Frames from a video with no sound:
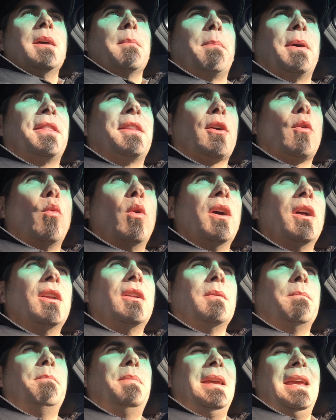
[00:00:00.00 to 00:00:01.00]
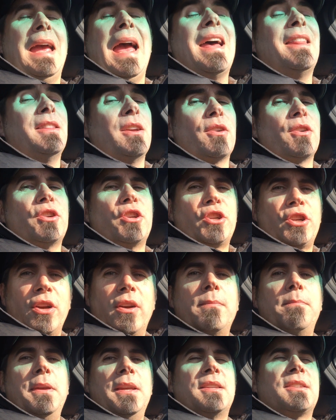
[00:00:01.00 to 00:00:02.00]
But there will be, and there
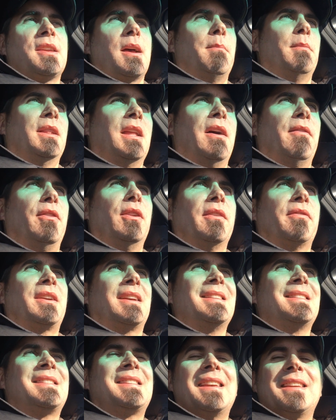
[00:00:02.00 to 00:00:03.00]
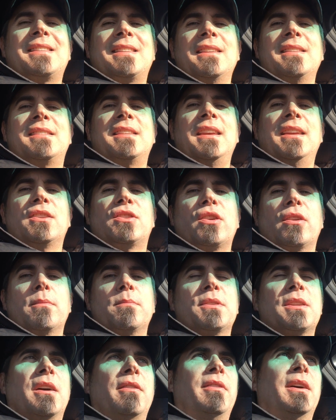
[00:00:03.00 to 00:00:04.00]
should be, some level of consistency in
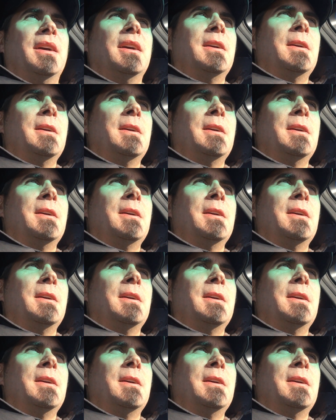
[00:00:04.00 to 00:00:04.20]
terms of